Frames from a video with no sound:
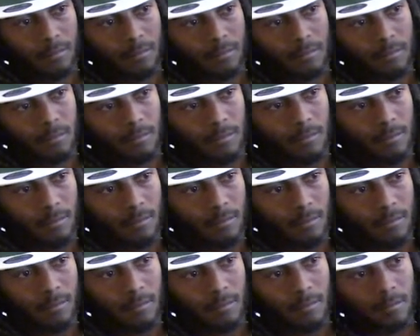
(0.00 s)

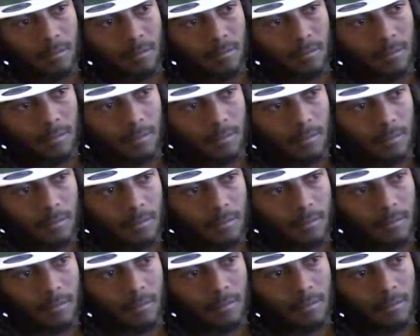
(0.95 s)

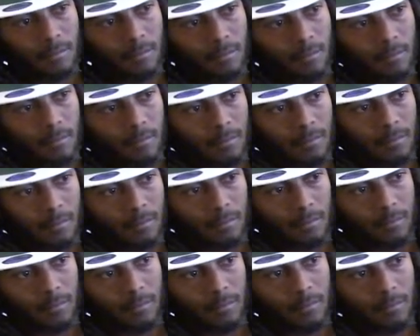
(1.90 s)

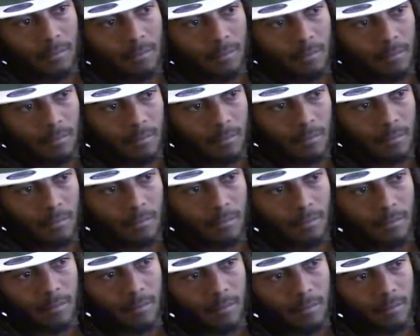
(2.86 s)

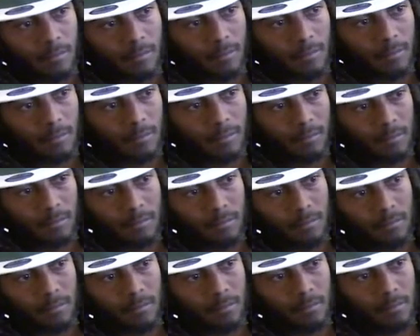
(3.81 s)

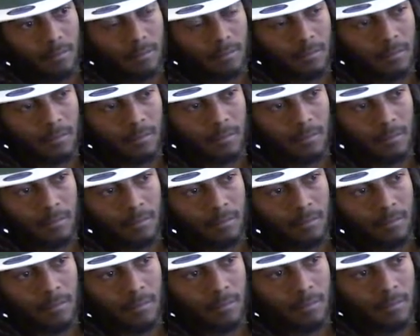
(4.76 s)

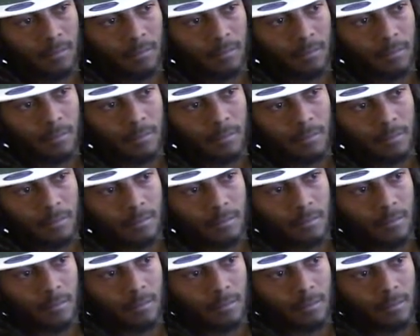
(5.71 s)
No words are spoken by the person on screen.